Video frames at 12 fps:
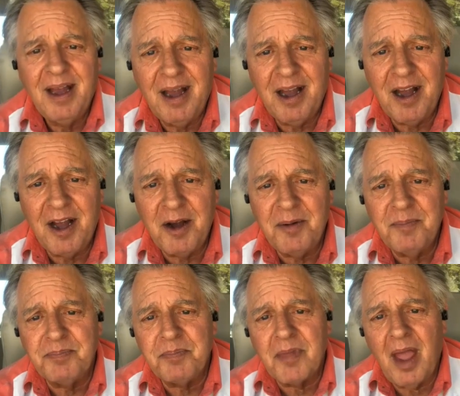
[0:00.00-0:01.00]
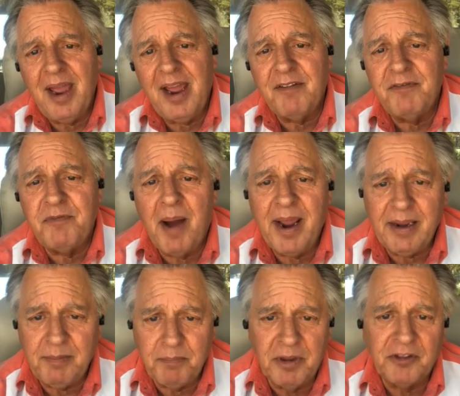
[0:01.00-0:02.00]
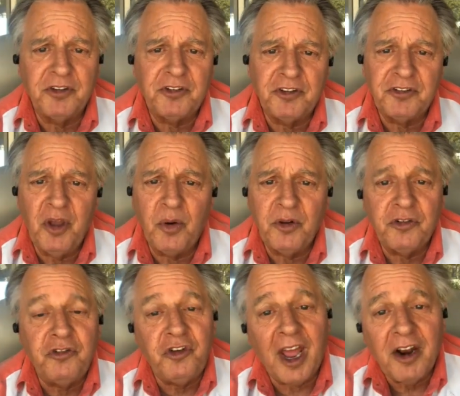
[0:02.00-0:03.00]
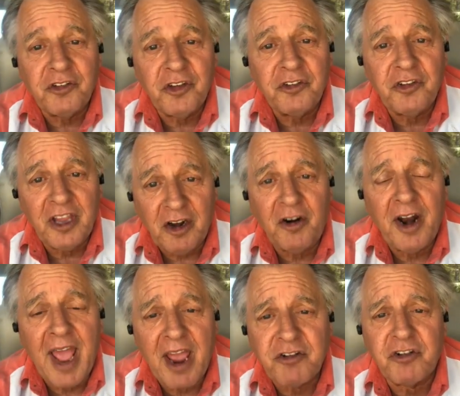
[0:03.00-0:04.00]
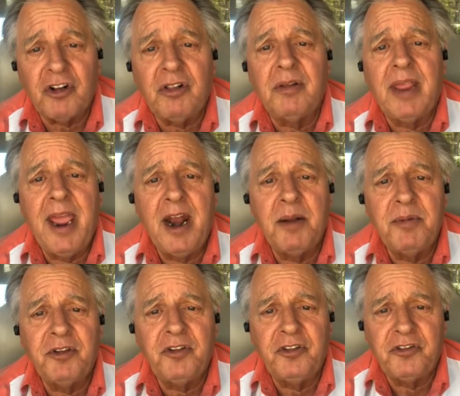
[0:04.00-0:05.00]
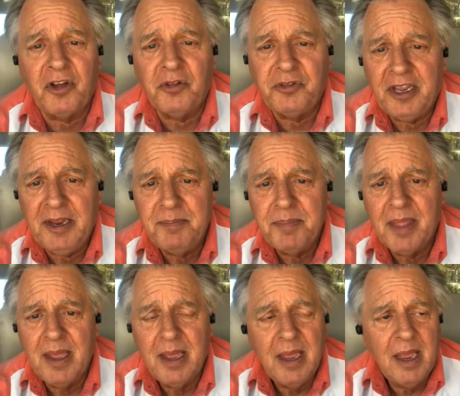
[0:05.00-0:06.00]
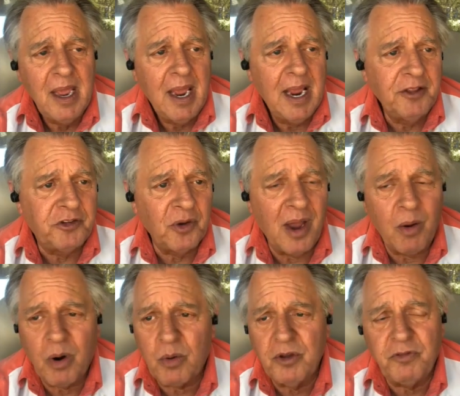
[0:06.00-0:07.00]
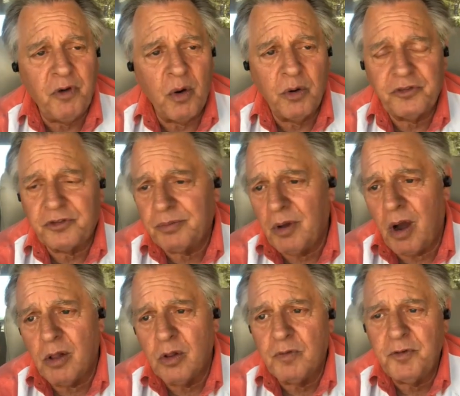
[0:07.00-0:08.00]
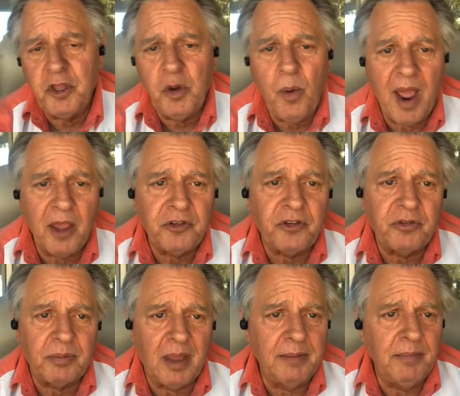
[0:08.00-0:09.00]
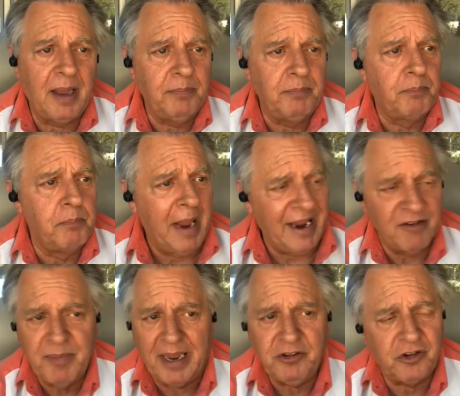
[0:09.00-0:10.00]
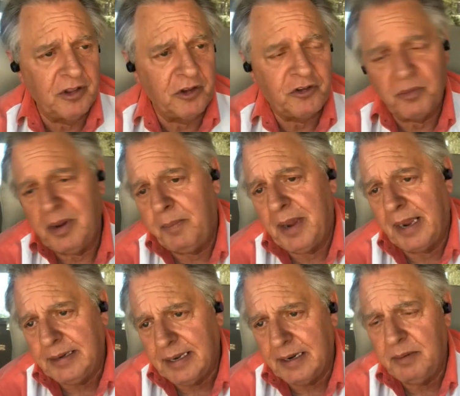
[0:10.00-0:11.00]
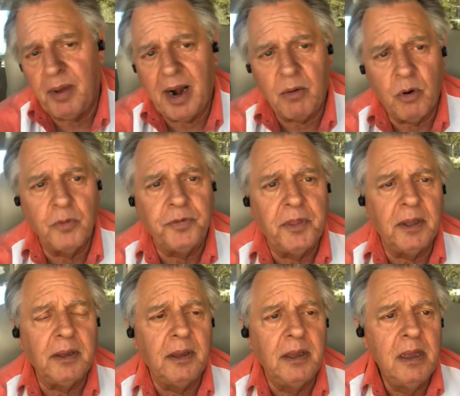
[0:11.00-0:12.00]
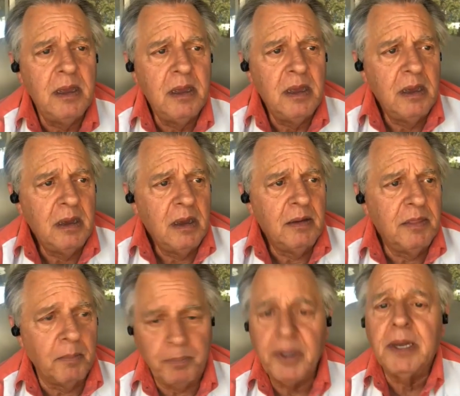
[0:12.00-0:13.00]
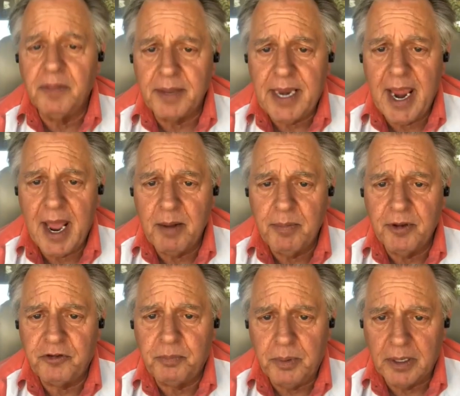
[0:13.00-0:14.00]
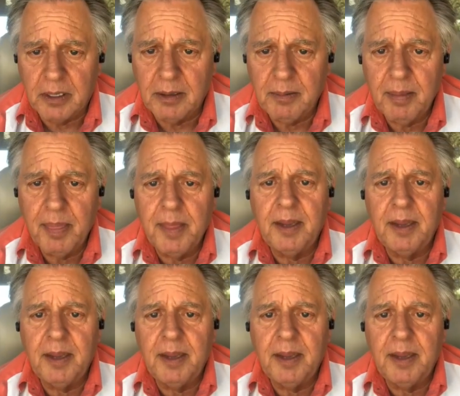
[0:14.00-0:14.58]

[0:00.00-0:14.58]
I have my business is known as Genesis International Cannabis Consulting, and so I work with folks all over the U.S. I may have mentioned this, or maybe I didn't, but I wrote the bill, the cannabis bill,